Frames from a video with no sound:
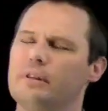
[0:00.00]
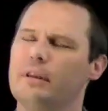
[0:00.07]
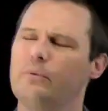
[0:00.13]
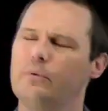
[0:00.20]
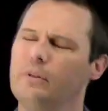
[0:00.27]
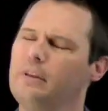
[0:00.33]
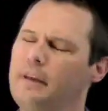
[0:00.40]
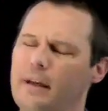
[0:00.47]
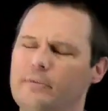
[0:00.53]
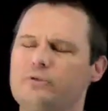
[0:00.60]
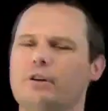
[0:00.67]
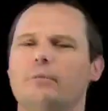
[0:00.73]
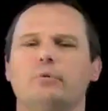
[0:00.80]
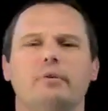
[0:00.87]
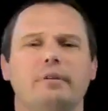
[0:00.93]
They really have
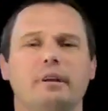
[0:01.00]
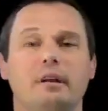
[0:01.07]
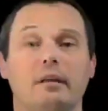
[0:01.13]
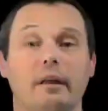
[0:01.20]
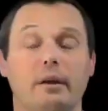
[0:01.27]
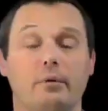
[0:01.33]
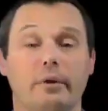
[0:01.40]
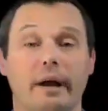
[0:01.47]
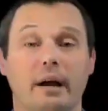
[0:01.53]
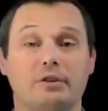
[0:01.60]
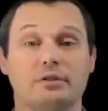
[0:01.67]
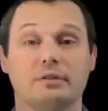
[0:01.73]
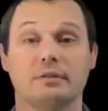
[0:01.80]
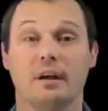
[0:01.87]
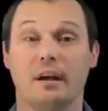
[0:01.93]
trouble with enolate
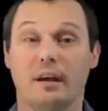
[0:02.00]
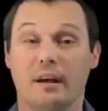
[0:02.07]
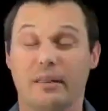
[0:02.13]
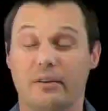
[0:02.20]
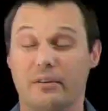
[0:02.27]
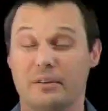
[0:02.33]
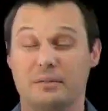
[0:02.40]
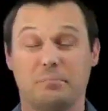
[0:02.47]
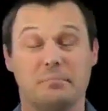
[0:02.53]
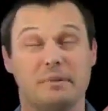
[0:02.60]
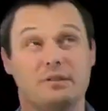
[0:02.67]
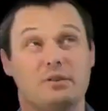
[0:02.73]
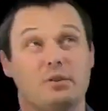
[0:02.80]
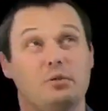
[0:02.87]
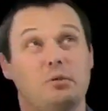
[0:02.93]
reactions. They're this
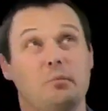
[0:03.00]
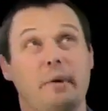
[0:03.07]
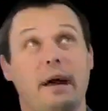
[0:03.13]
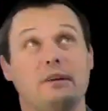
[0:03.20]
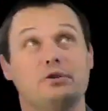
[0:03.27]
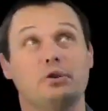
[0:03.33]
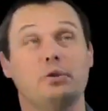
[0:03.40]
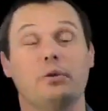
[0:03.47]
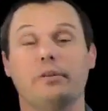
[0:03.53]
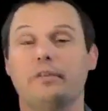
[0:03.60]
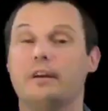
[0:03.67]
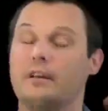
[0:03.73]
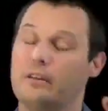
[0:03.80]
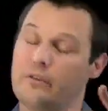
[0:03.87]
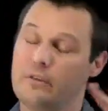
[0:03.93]
mystical, magical
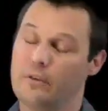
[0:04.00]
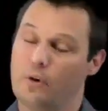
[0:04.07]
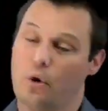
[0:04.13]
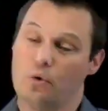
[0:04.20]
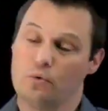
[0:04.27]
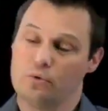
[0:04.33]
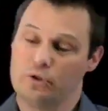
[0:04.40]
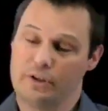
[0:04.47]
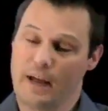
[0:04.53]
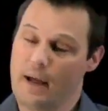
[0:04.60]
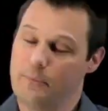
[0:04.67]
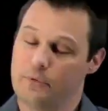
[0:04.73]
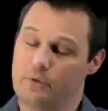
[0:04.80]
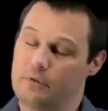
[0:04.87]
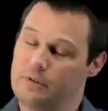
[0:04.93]
thing. They're in their own
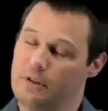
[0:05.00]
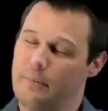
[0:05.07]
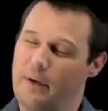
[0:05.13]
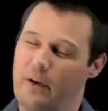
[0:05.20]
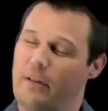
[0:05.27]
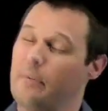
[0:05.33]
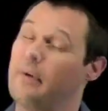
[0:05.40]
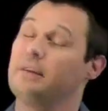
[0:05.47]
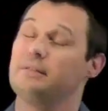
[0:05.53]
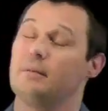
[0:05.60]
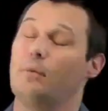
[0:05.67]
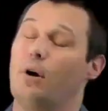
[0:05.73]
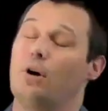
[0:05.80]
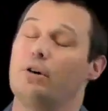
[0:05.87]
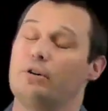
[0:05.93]
chapter, and somehow that makes
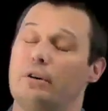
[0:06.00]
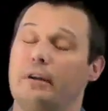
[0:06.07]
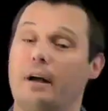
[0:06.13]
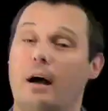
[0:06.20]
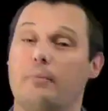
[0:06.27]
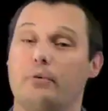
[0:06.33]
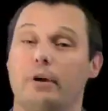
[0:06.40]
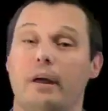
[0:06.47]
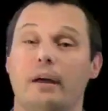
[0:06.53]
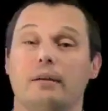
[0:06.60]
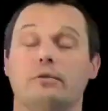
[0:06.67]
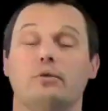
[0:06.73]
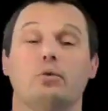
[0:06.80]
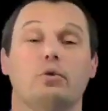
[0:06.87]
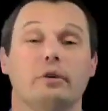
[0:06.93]
them harder to
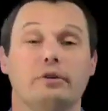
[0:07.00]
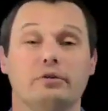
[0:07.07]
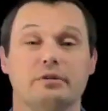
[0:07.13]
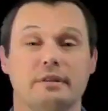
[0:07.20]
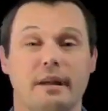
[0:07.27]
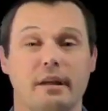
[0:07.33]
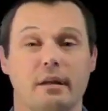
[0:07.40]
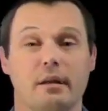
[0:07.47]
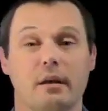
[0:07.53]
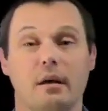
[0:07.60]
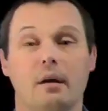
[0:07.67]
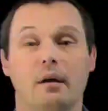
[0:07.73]
comprehend or understand.